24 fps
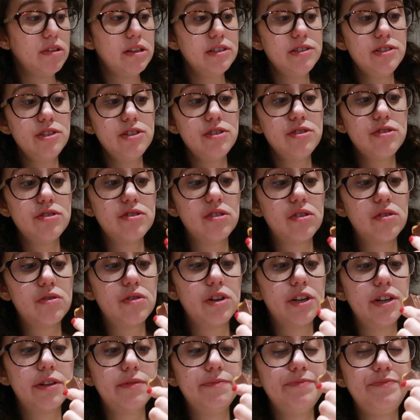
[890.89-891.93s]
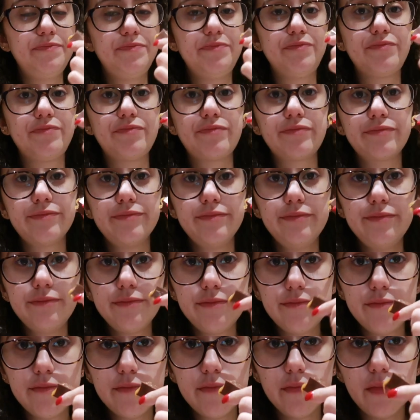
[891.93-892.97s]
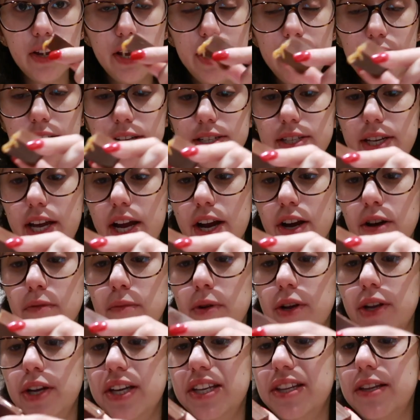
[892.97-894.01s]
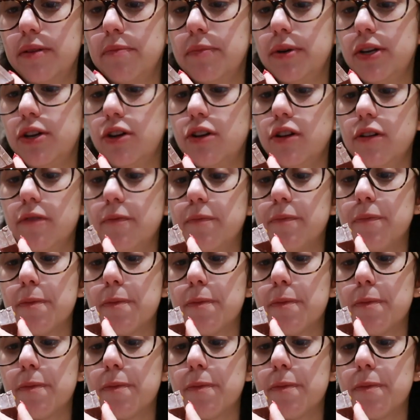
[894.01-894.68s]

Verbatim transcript: This is so good. It has caramel in the middle.